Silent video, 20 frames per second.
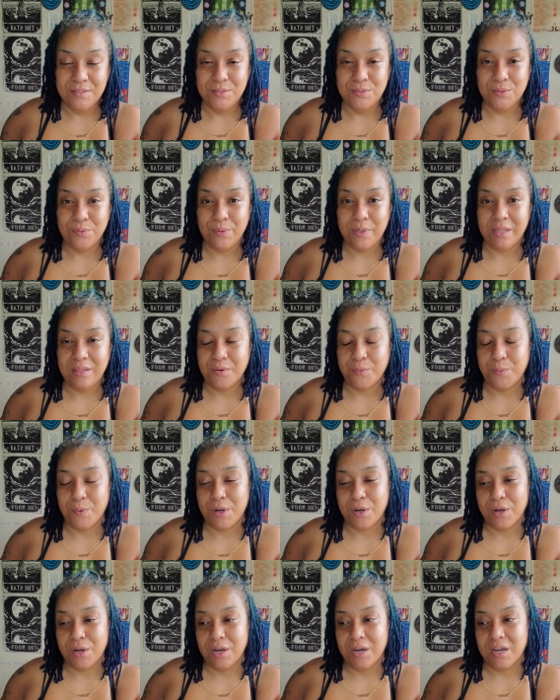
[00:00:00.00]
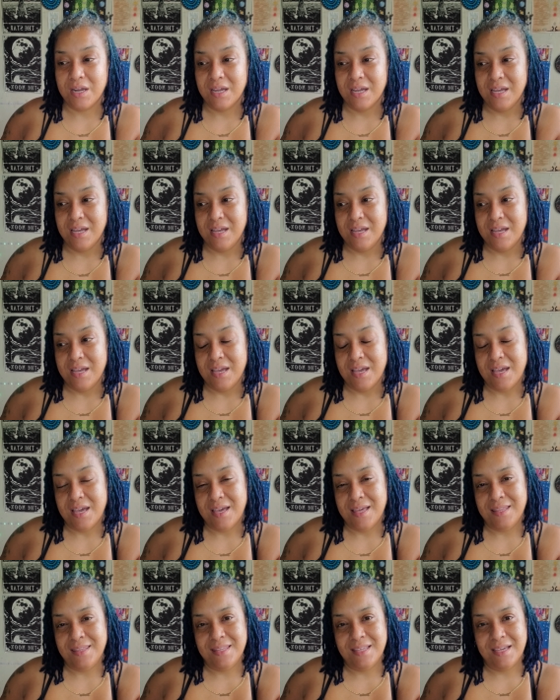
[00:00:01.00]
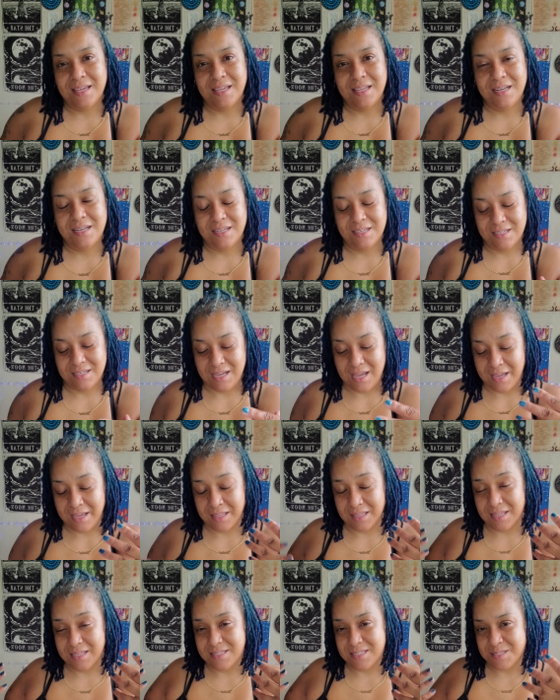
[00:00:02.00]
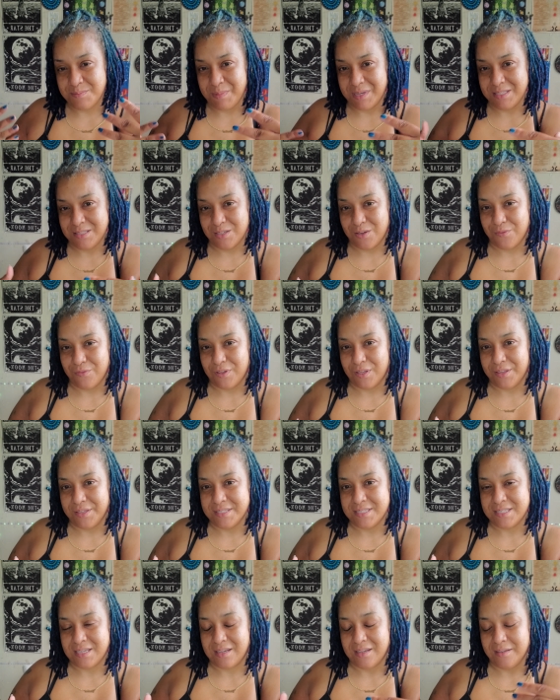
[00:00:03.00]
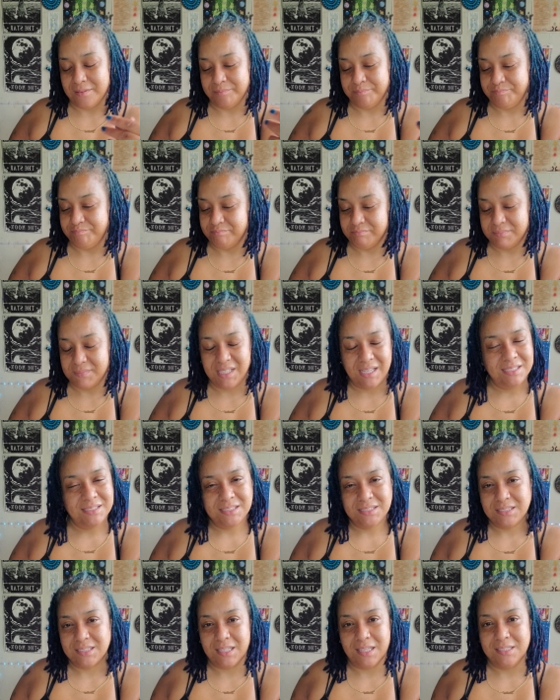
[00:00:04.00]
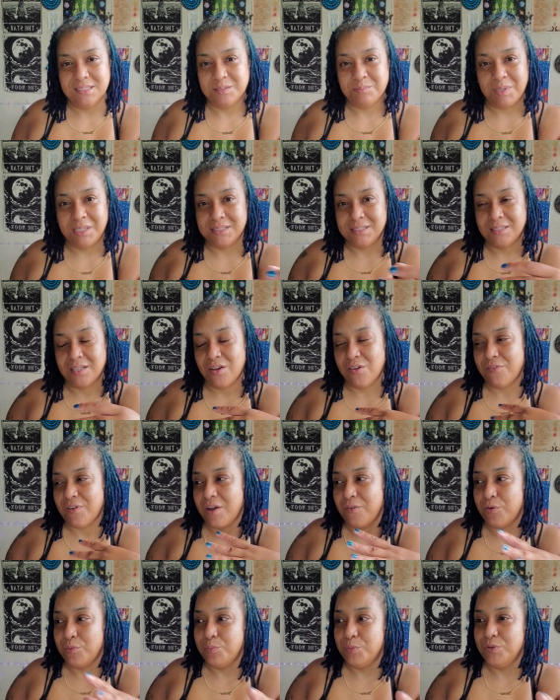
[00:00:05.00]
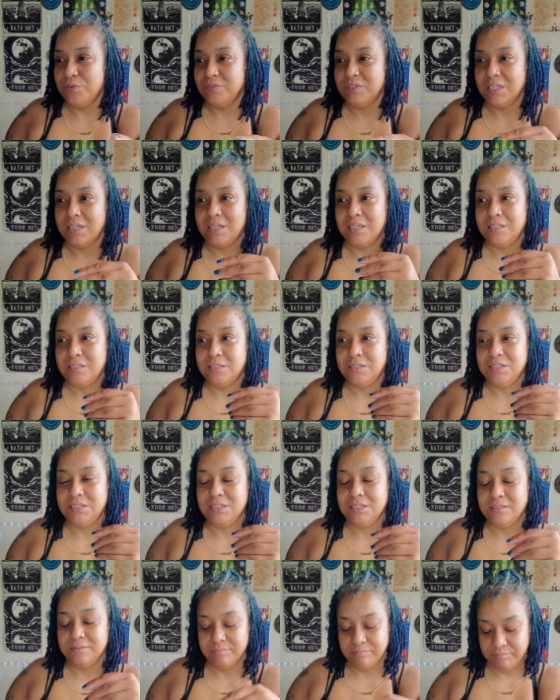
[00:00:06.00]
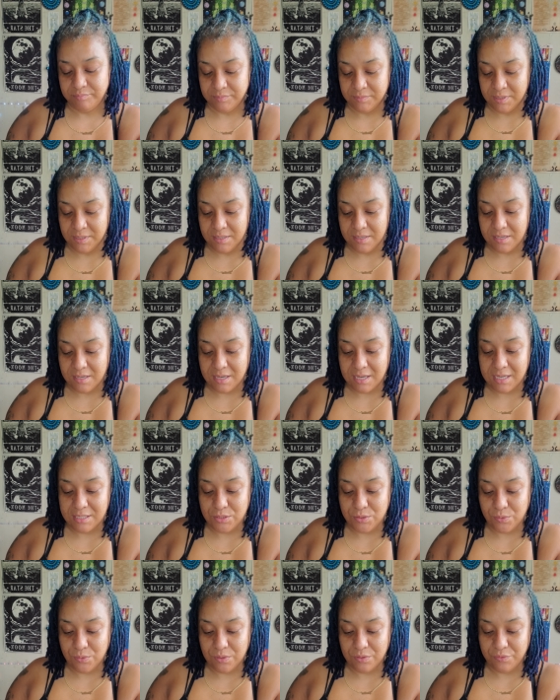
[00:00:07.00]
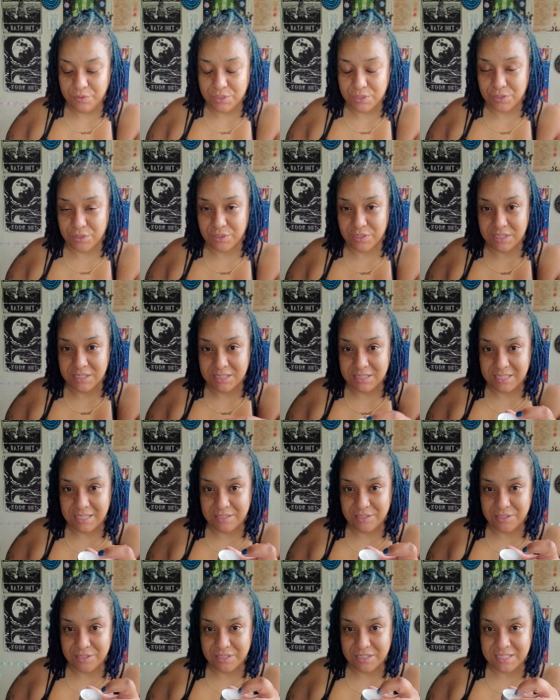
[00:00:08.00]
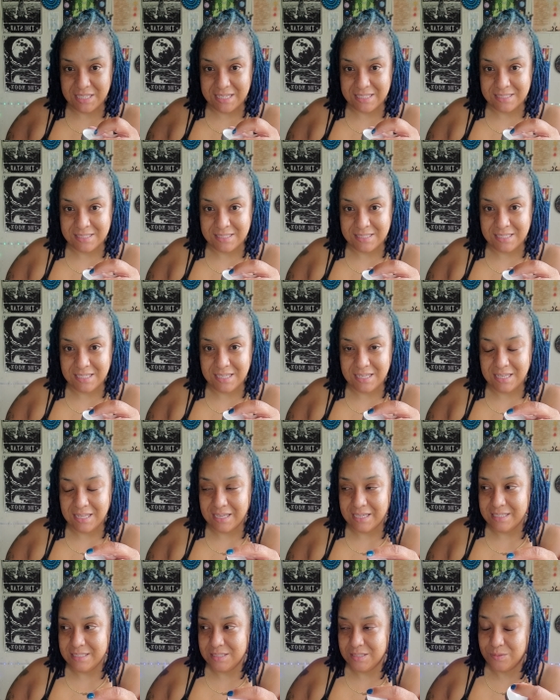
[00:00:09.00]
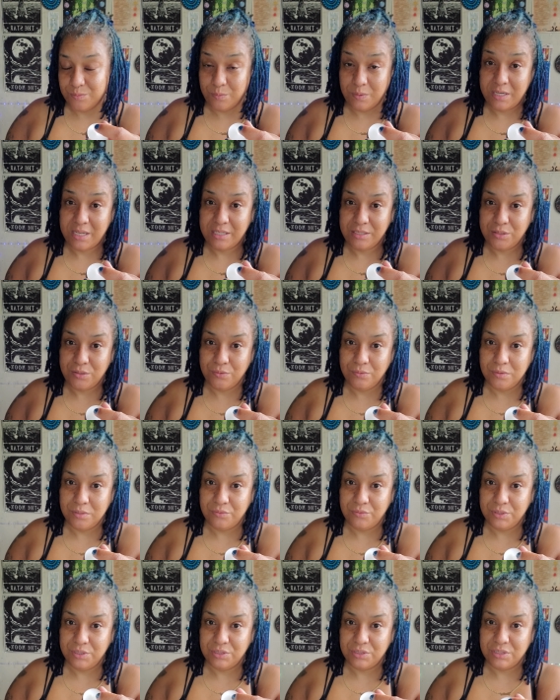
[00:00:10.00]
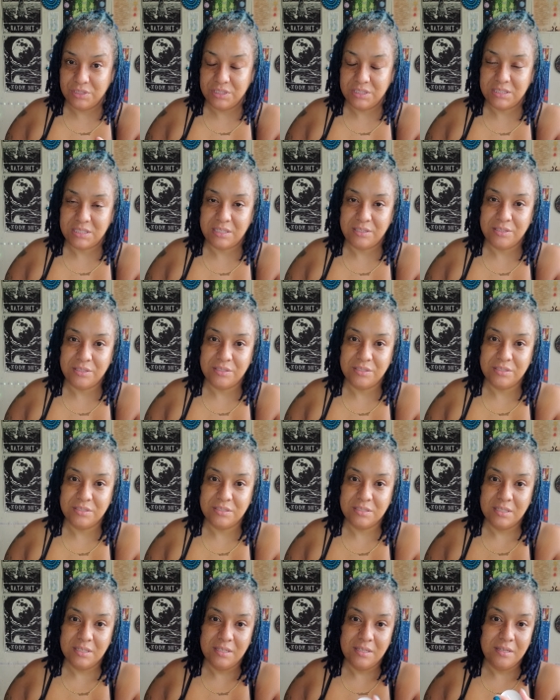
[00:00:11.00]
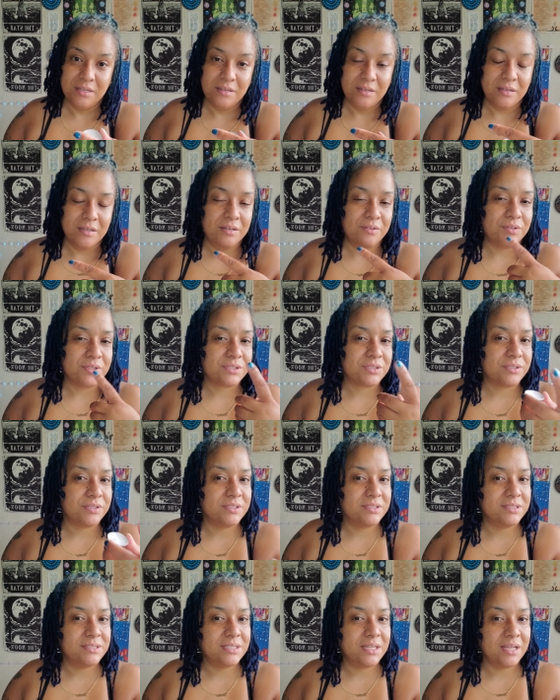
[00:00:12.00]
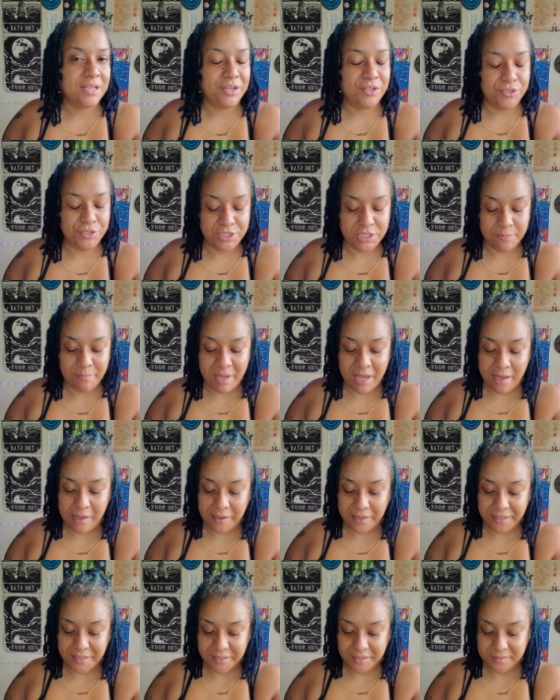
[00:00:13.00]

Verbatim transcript: doing the work. And then I cleanse myself all the time. I just cleanse myself. I remove the energy. I do the return of senders as tea lights. When I do the return of senders, it returns the energy back.